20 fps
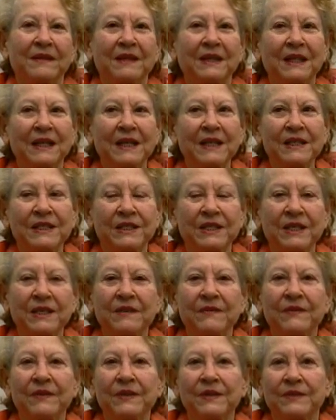the listing
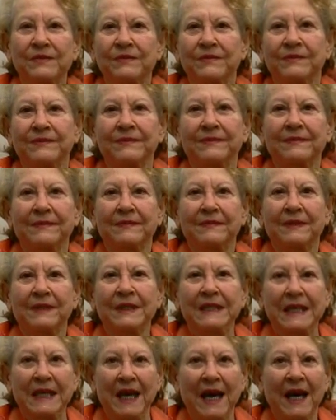of the
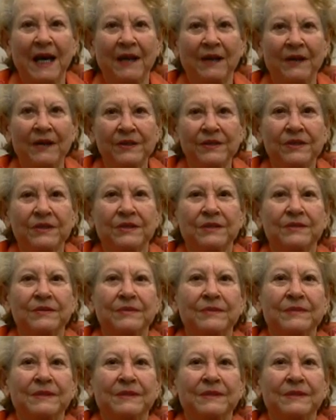islands.